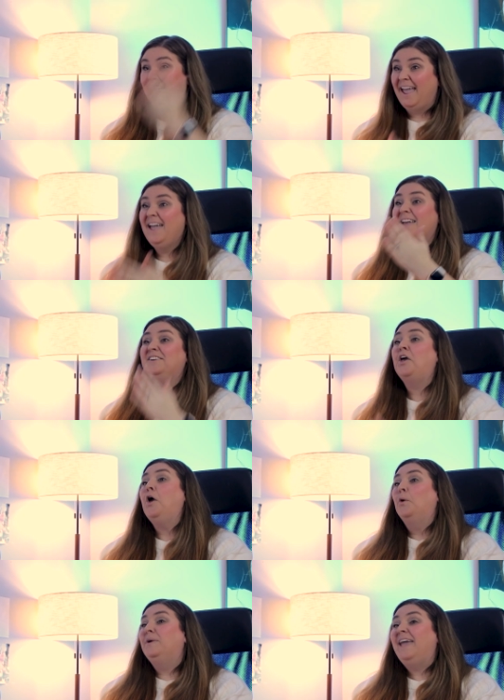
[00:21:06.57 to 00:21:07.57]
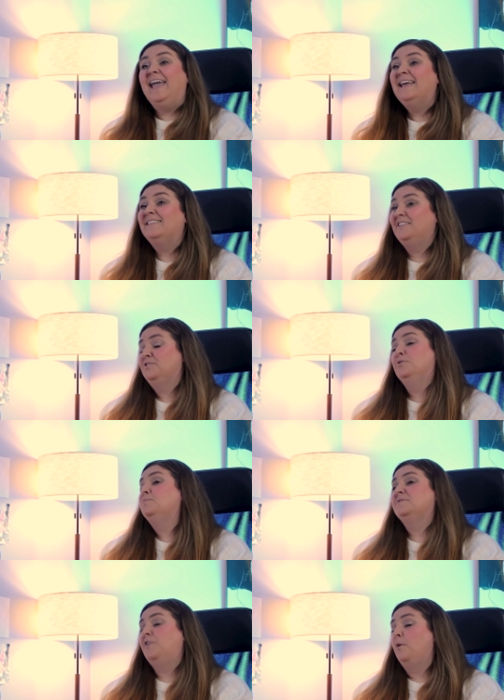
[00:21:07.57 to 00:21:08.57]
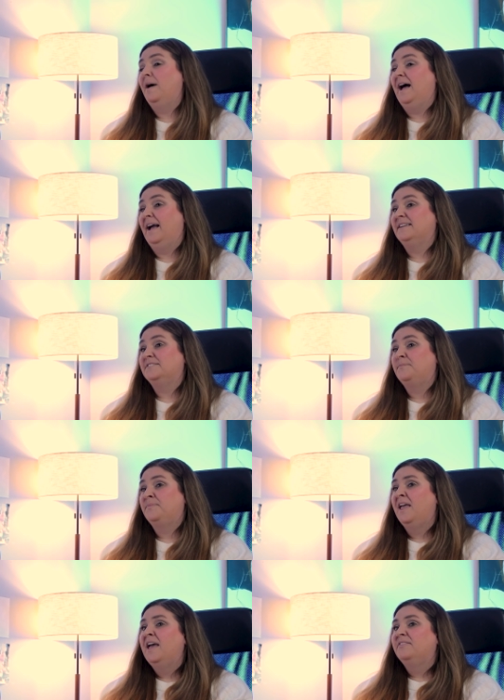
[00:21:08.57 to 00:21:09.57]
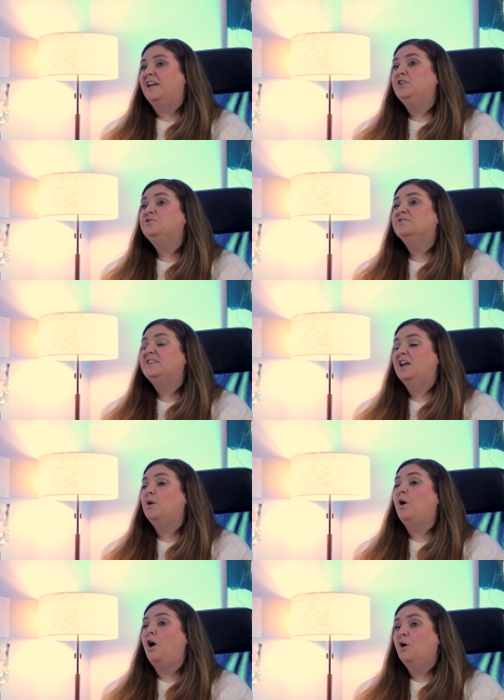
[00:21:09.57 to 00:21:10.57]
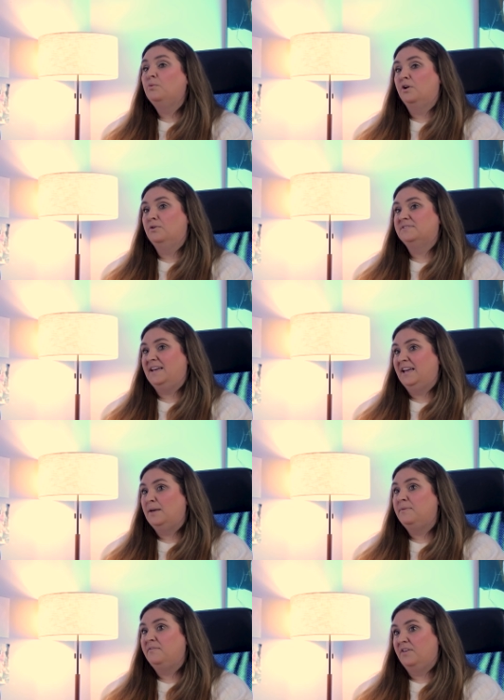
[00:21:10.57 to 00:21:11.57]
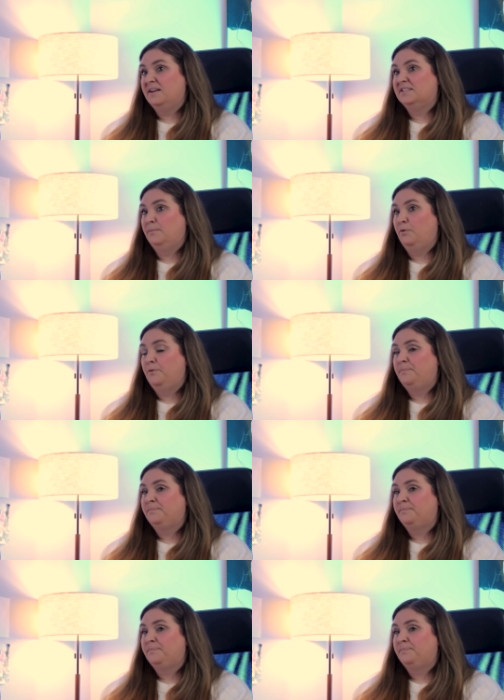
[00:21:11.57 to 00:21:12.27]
and we can't let the rooms fall behind. They usually know all roles and can be flexible.